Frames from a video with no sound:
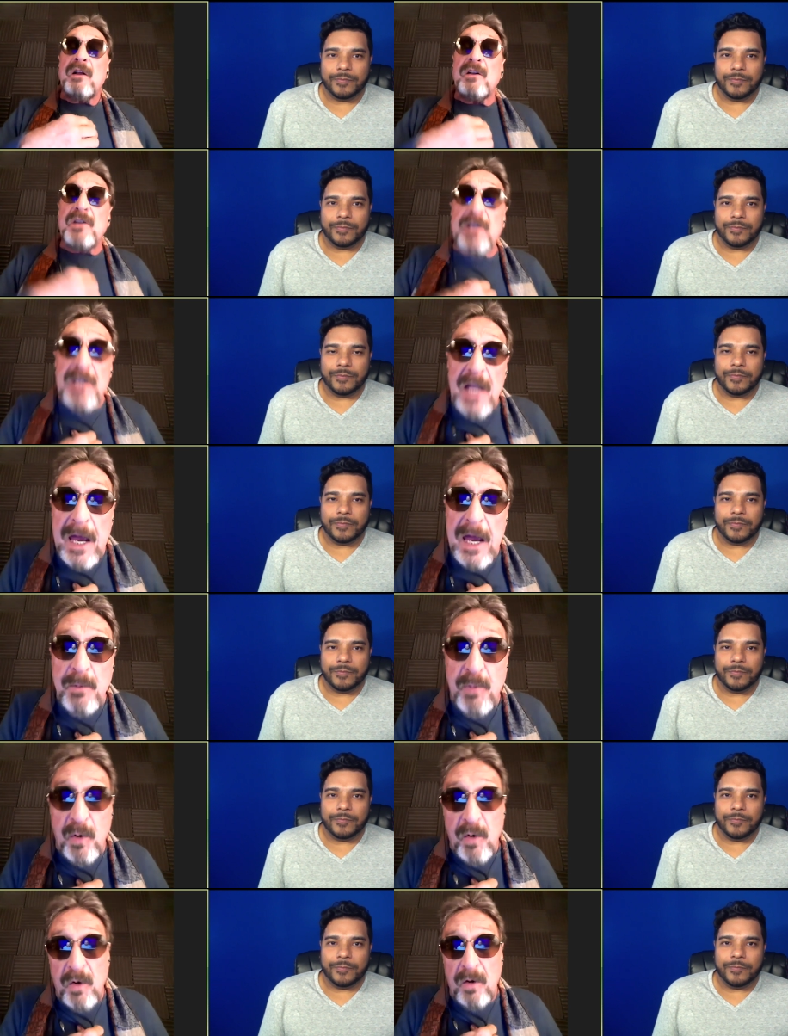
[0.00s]

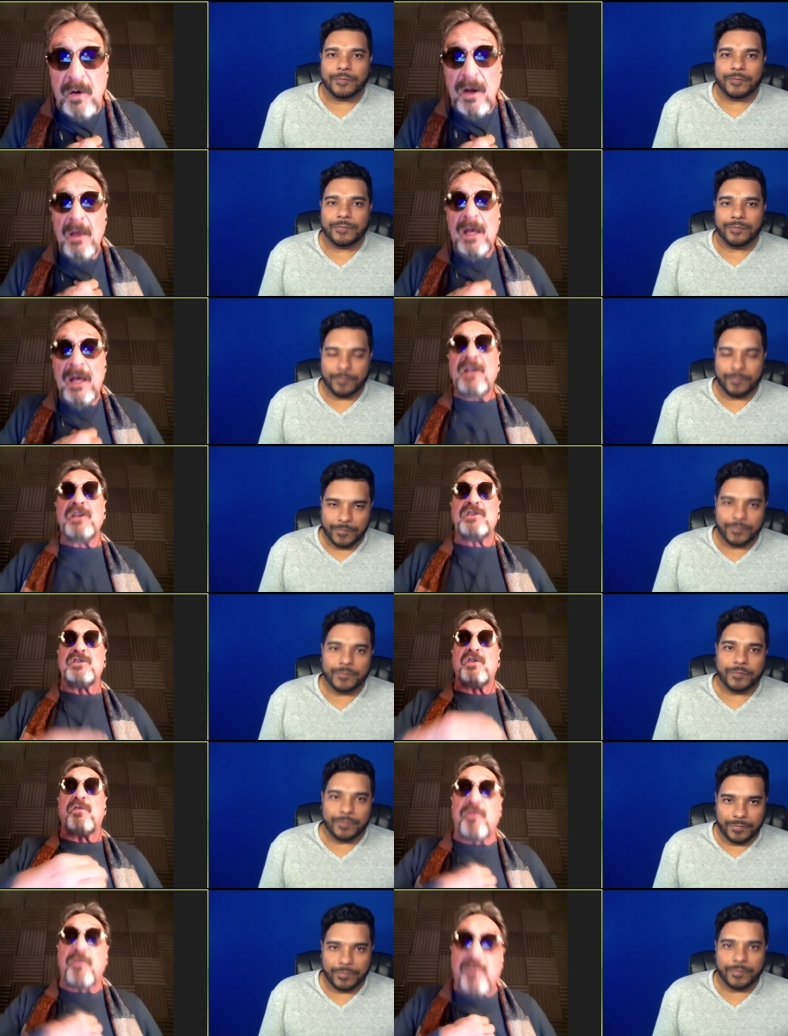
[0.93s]
Speaker 1: labor. It is the
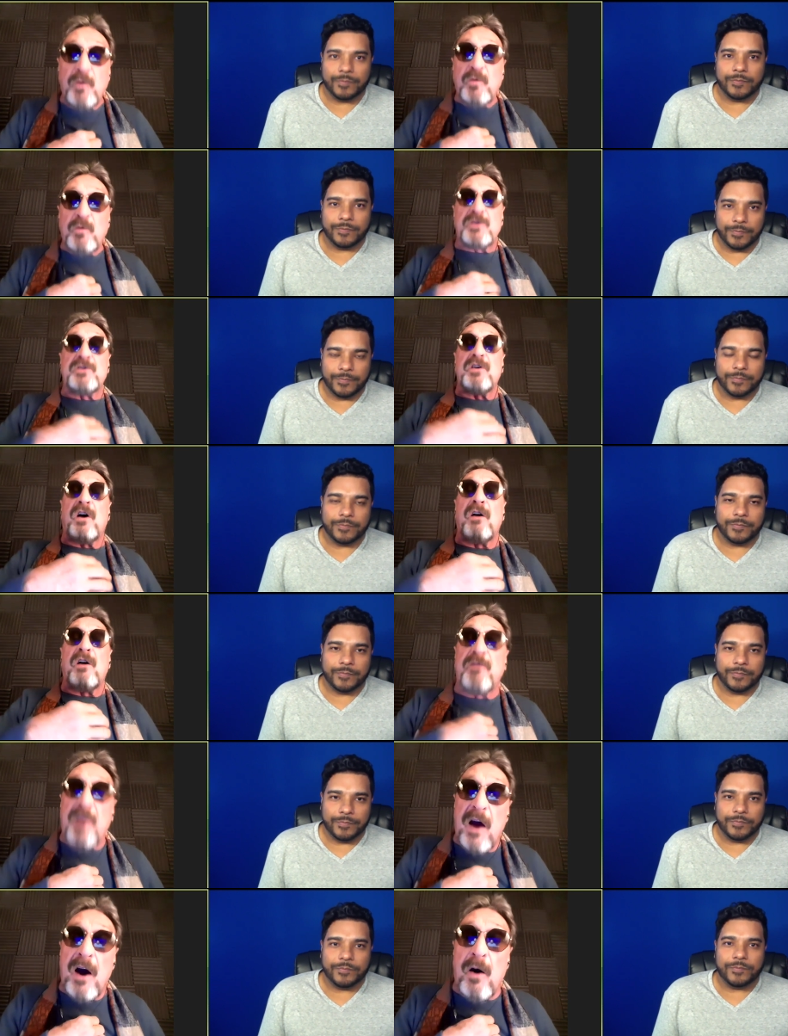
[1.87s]
fruits of
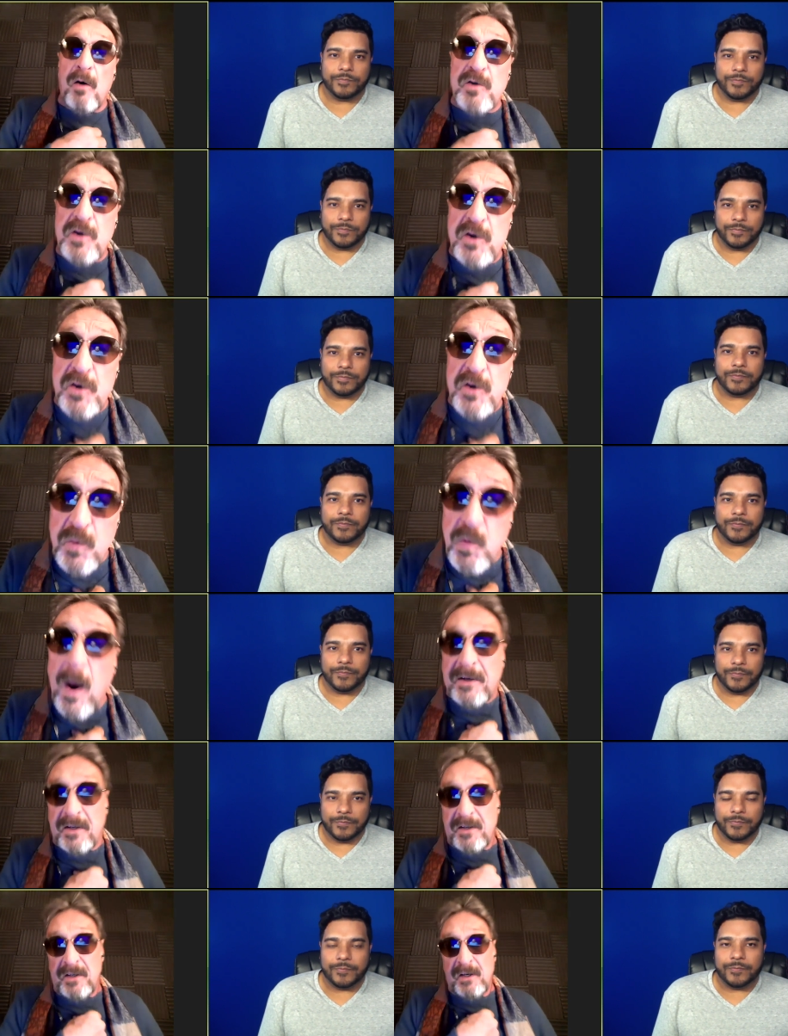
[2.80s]
our
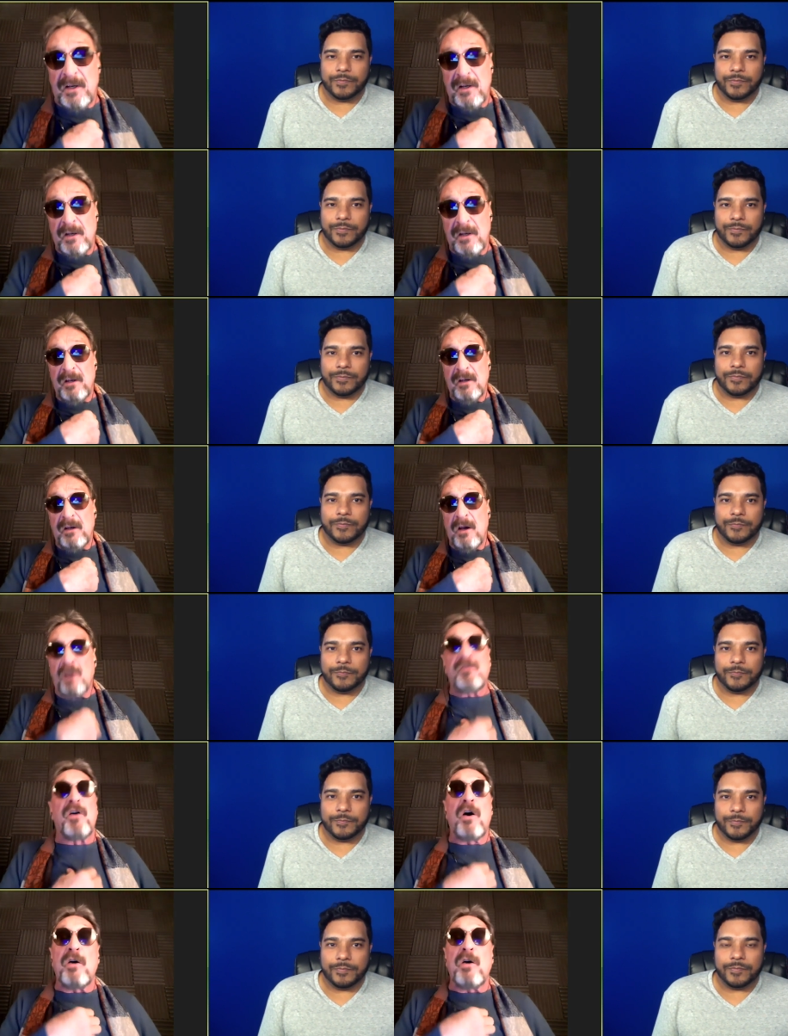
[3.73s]
sweat,
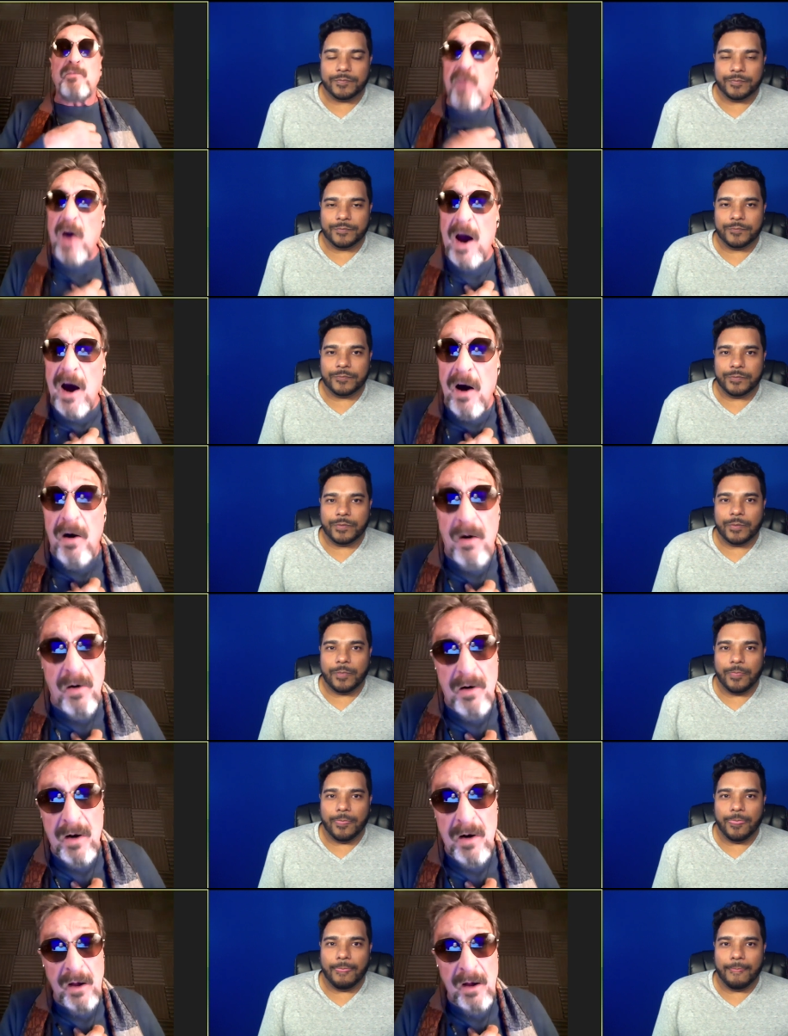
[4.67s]
of our brow.